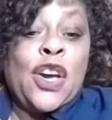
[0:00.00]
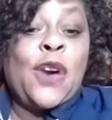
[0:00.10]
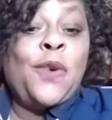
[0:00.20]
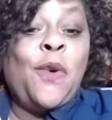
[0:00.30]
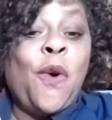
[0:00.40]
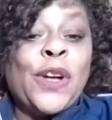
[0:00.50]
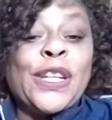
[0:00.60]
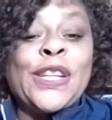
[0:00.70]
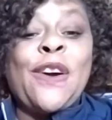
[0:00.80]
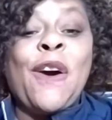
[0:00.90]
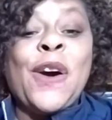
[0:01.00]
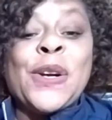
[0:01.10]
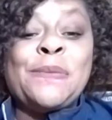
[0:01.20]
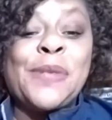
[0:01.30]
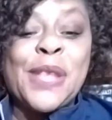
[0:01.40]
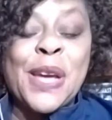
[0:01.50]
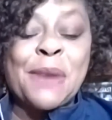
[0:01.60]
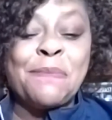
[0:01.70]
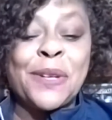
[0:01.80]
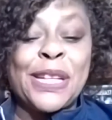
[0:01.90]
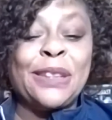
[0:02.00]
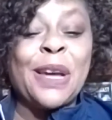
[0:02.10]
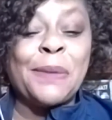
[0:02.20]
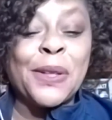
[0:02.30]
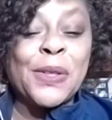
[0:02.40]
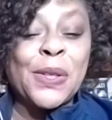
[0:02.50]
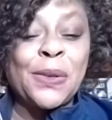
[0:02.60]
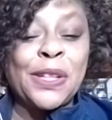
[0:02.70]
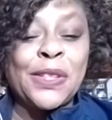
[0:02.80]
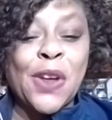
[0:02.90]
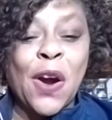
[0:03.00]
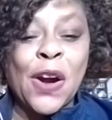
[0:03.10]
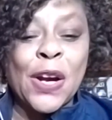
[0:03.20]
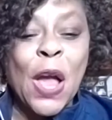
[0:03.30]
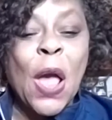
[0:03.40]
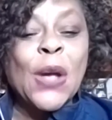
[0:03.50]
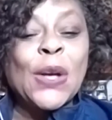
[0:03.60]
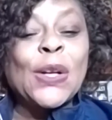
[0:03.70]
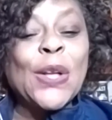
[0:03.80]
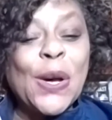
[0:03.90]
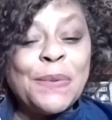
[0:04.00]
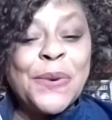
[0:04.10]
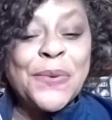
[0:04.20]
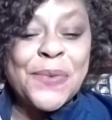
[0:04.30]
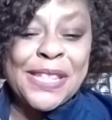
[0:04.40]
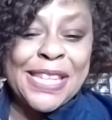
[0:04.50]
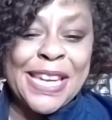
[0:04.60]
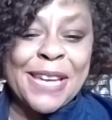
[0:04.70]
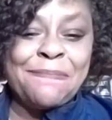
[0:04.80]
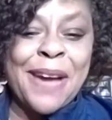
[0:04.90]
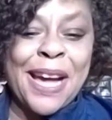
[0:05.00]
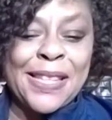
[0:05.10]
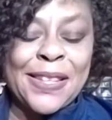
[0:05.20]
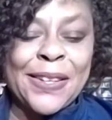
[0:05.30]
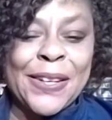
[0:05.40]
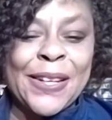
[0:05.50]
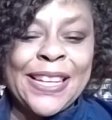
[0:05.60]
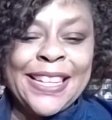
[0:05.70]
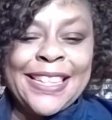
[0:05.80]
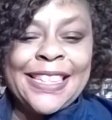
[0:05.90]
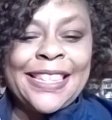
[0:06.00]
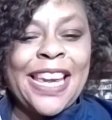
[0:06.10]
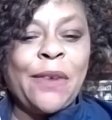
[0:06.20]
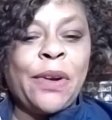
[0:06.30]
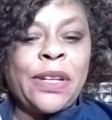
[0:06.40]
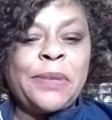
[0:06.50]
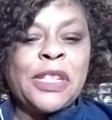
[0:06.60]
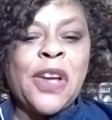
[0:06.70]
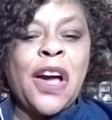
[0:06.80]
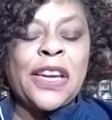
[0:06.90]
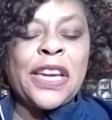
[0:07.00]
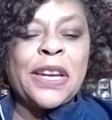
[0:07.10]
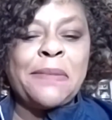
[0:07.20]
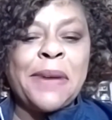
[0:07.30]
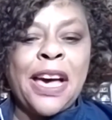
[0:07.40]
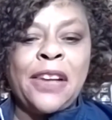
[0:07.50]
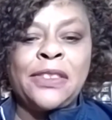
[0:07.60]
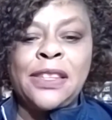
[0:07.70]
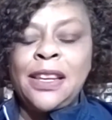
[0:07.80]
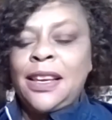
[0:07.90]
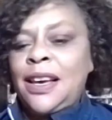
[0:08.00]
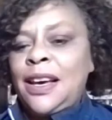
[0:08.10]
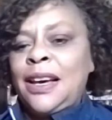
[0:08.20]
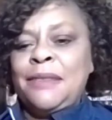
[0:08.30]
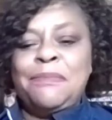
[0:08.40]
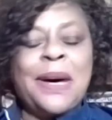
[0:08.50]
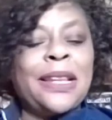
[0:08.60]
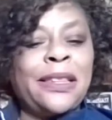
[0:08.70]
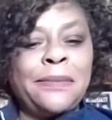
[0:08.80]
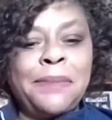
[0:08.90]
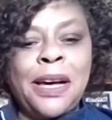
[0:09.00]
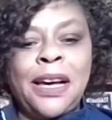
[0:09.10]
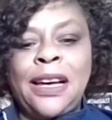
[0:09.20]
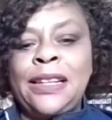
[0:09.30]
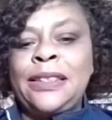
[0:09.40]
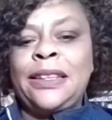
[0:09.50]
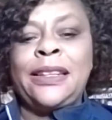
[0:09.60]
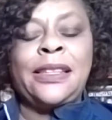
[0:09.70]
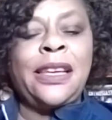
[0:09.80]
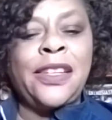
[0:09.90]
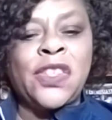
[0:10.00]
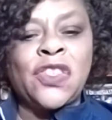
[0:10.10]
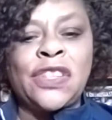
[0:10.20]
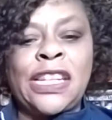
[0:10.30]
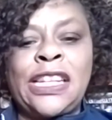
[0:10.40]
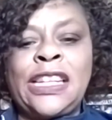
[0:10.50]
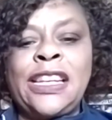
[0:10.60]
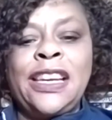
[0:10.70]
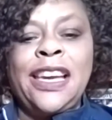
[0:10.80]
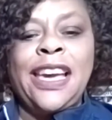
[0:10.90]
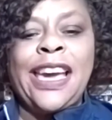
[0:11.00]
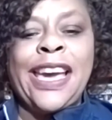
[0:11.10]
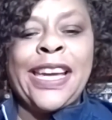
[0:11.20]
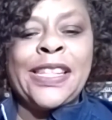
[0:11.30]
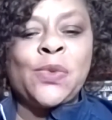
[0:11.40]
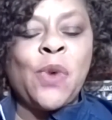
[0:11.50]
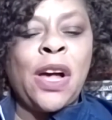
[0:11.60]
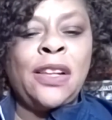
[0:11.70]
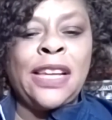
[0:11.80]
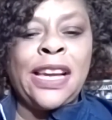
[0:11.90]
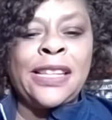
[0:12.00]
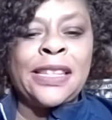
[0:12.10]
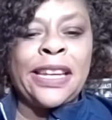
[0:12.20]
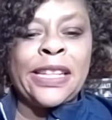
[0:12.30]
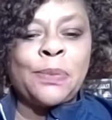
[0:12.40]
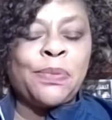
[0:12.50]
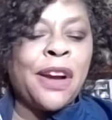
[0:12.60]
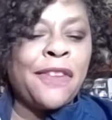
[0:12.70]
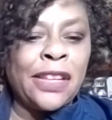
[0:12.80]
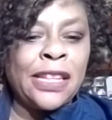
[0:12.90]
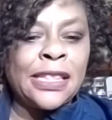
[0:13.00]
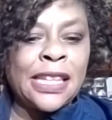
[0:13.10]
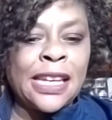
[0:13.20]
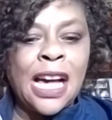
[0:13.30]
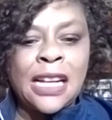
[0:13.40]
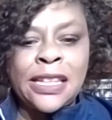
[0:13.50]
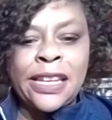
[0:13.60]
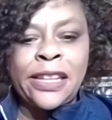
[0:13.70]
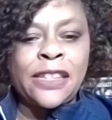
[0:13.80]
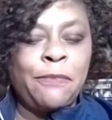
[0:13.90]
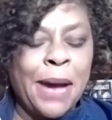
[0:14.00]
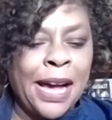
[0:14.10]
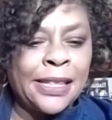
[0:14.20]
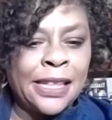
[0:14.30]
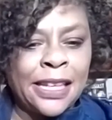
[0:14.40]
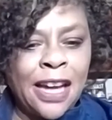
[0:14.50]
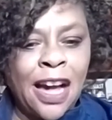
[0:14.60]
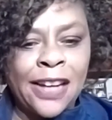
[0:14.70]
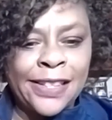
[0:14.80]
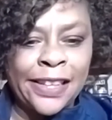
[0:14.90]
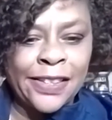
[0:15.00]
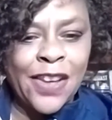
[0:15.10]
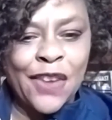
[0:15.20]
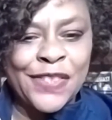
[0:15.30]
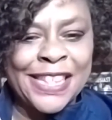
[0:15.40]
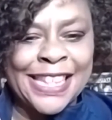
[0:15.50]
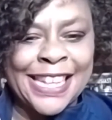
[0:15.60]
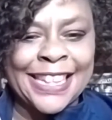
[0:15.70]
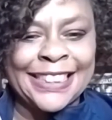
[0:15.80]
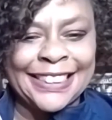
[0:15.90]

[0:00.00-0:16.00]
cohort in arms, Bernie Lubbers, who is our Global Whiskey Ambassador. Today we're going to be talking about Bottled and Bond, its history, as well as its prevalence in cocktails of past and cocktails of today.